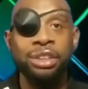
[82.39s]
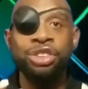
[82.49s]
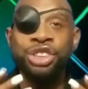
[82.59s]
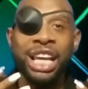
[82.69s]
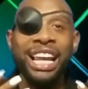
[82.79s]

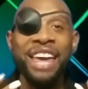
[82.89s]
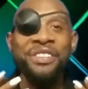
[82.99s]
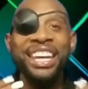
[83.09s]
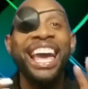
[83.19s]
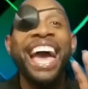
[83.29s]
She
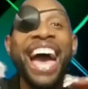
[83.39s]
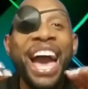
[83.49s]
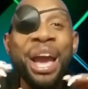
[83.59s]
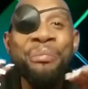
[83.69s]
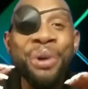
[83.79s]
Living.
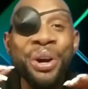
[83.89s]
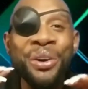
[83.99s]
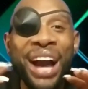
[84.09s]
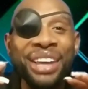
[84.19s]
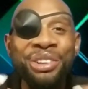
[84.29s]
Hey, boo,
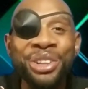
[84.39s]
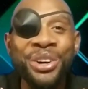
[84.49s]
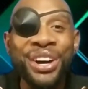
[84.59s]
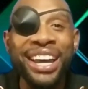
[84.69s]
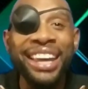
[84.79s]
how you
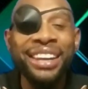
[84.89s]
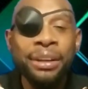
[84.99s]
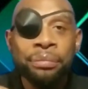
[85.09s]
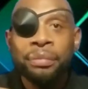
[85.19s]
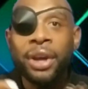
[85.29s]
doing?
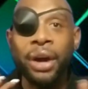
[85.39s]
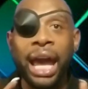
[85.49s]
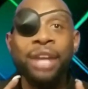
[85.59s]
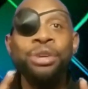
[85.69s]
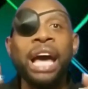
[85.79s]

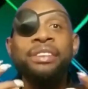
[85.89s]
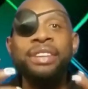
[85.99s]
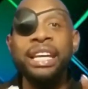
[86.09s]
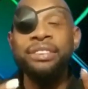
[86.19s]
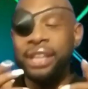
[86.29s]
Okay, you guys,
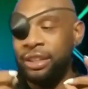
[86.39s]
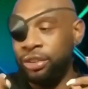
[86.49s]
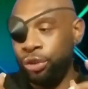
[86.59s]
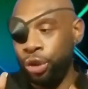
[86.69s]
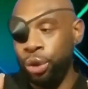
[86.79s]
this
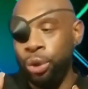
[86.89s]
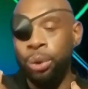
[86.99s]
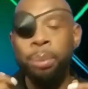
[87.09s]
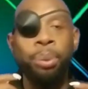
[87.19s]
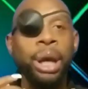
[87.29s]
is
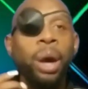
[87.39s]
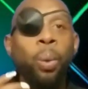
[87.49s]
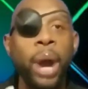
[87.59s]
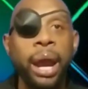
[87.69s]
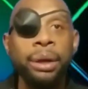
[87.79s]
to bring
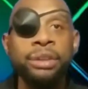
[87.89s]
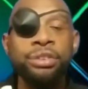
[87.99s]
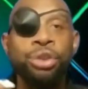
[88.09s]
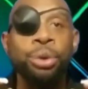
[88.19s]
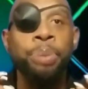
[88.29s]
awareness
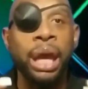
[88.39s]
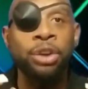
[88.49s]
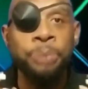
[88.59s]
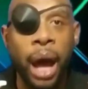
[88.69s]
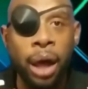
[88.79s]
to
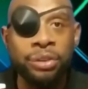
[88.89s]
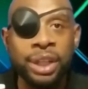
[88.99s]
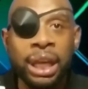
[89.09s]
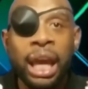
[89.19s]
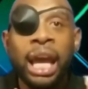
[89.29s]
Bell's
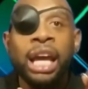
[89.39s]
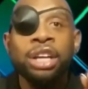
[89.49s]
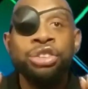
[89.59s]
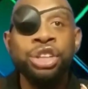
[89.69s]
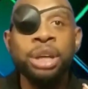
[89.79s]
palsy.
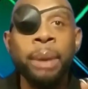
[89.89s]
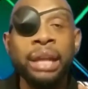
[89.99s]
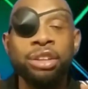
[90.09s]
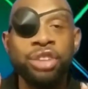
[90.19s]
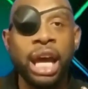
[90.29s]
She
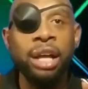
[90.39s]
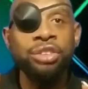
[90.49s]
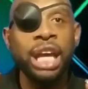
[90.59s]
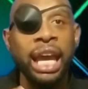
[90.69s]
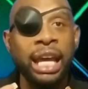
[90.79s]
made the
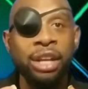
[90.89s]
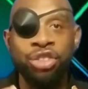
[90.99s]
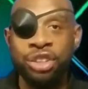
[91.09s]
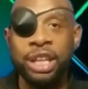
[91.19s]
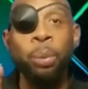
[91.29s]
challenge, and
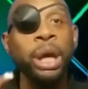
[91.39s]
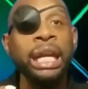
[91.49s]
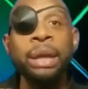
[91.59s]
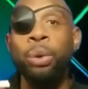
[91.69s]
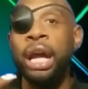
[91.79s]
she said we
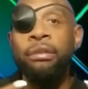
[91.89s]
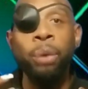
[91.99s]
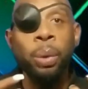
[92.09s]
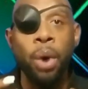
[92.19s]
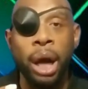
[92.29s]
could eat whatever
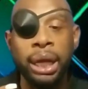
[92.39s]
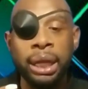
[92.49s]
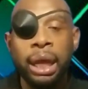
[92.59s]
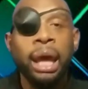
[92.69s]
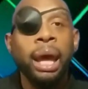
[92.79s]
we wanted,
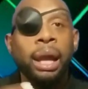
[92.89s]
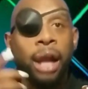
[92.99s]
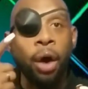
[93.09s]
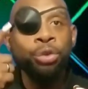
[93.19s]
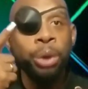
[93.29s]

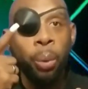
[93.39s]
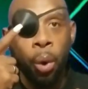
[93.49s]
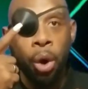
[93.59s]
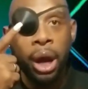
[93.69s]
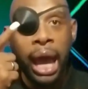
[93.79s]
long as we
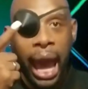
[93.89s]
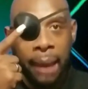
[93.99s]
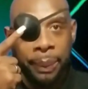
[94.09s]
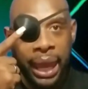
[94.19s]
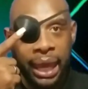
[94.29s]
wore an
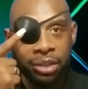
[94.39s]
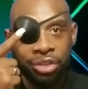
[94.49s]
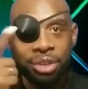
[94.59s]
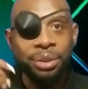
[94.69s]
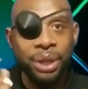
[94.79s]
eye
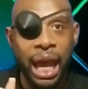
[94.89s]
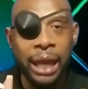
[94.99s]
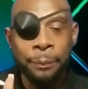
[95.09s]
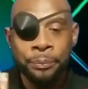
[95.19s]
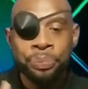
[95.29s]
patch.
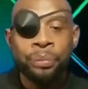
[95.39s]
Okay.